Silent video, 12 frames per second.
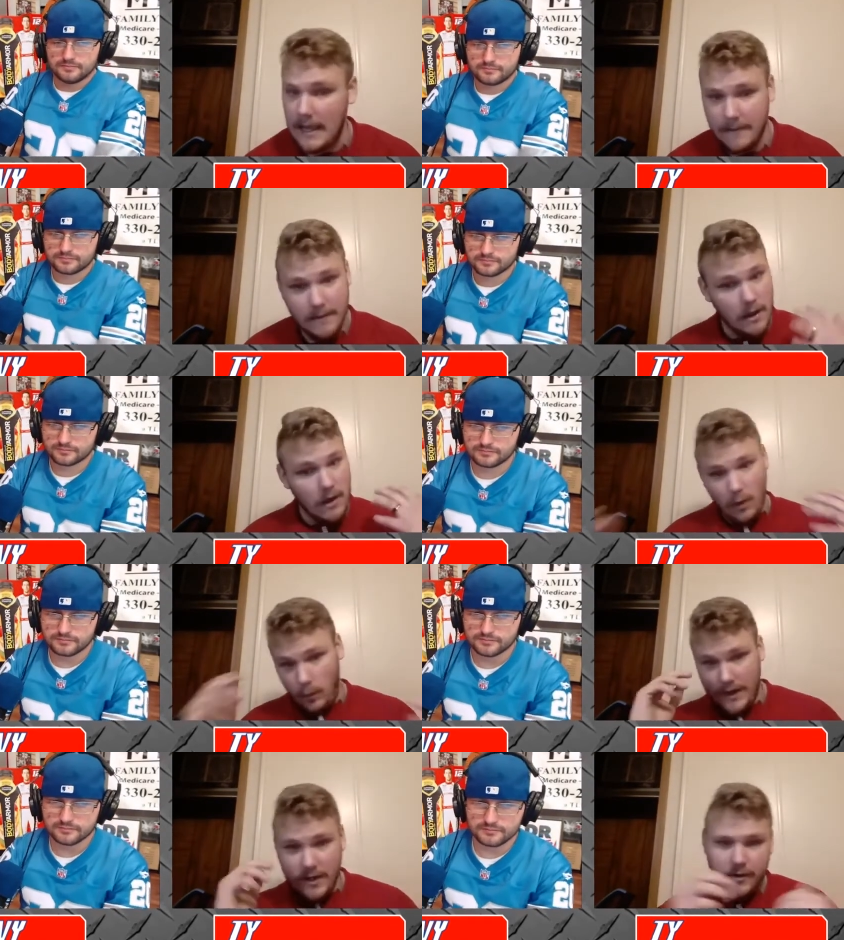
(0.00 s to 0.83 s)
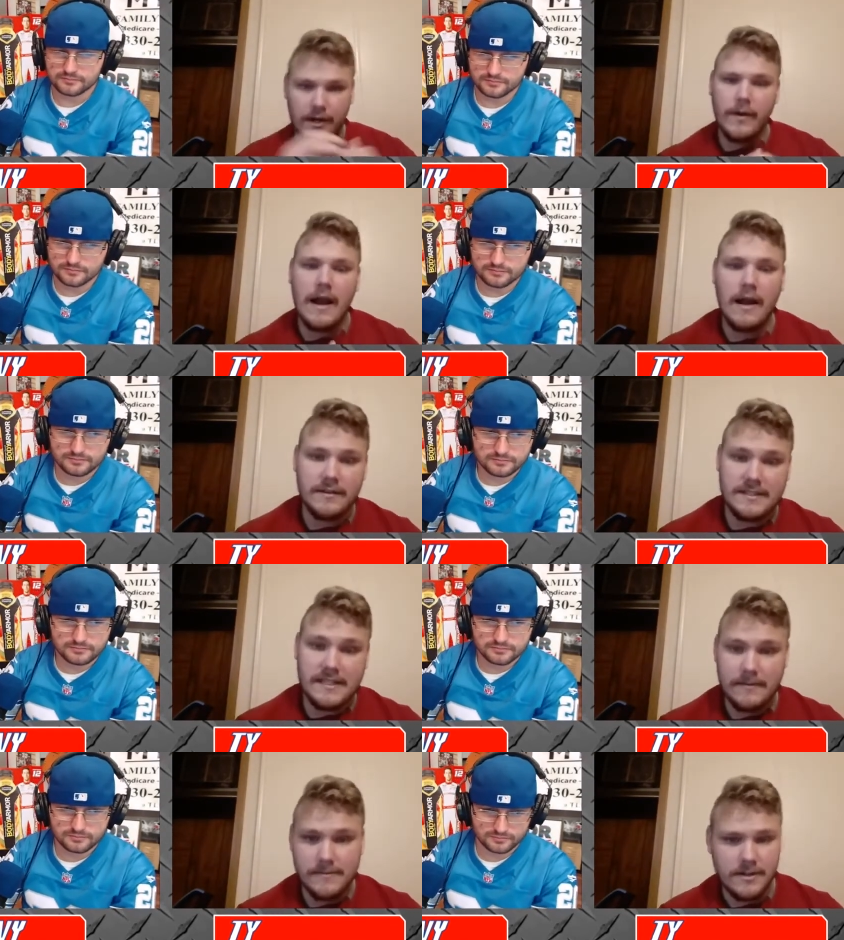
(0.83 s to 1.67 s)
Speaker 1: game. We don't know how
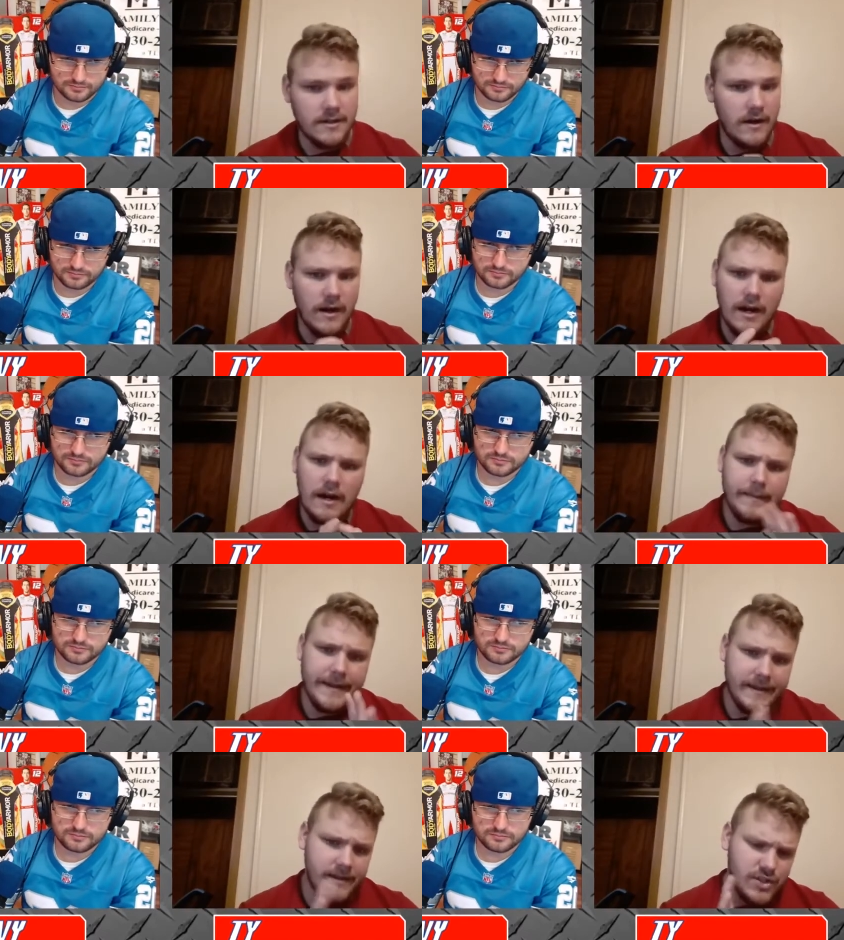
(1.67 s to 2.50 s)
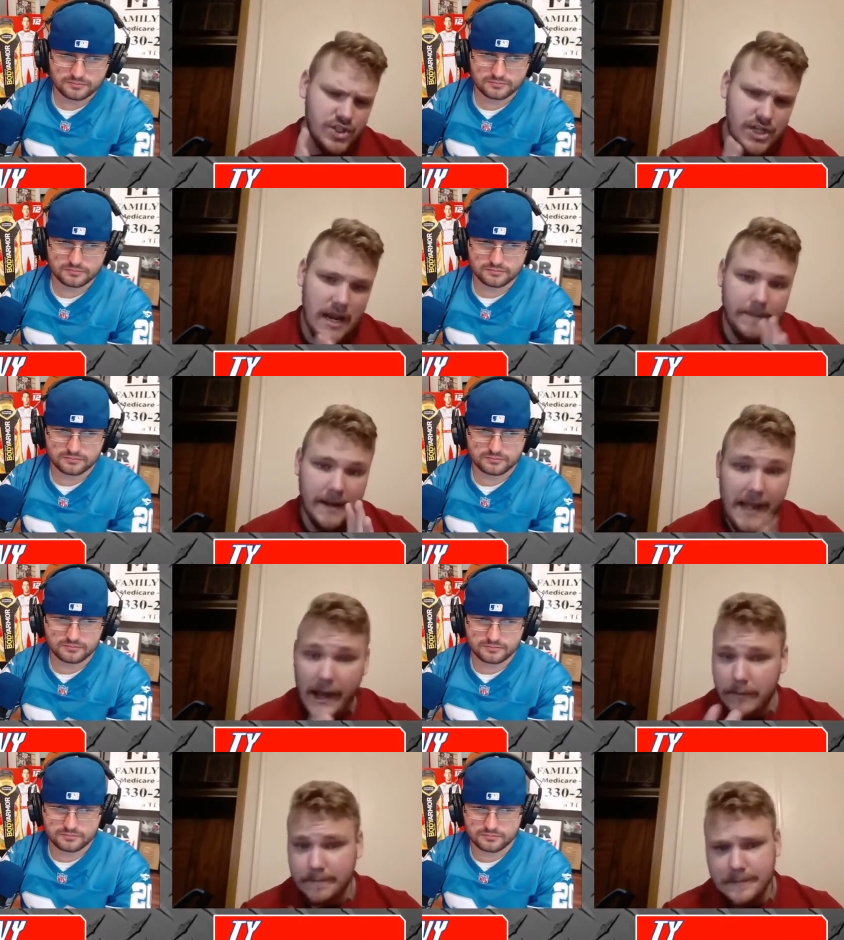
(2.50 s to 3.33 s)
teams are, are going to be
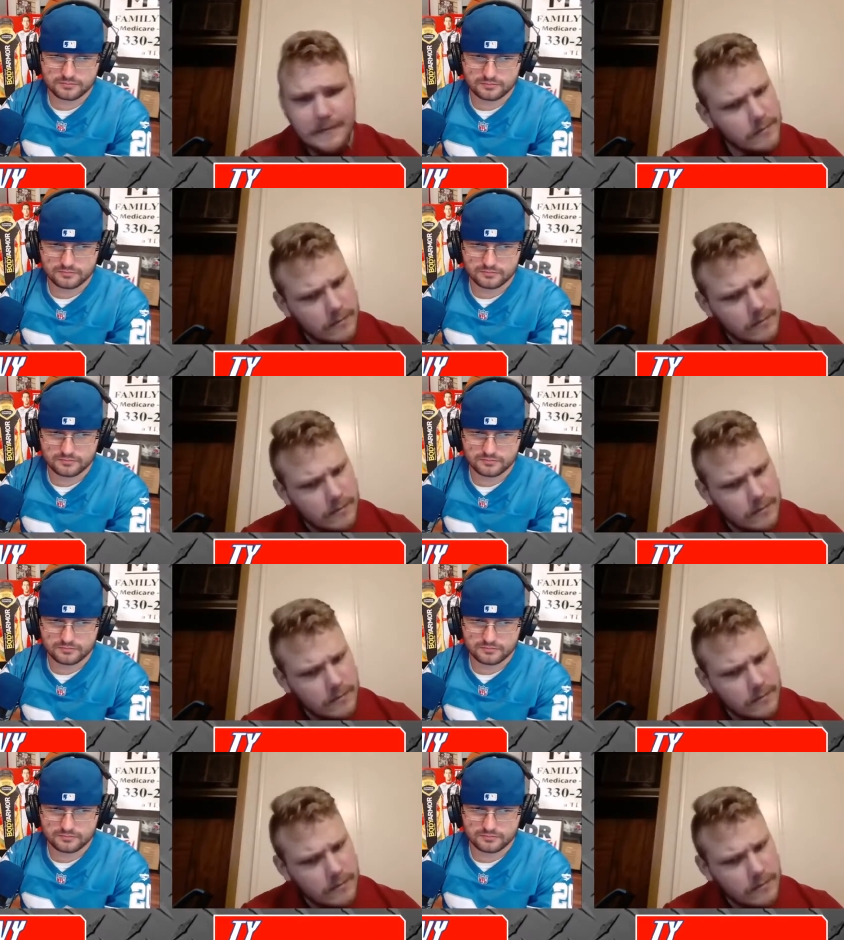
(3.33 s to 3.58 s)
shaping out.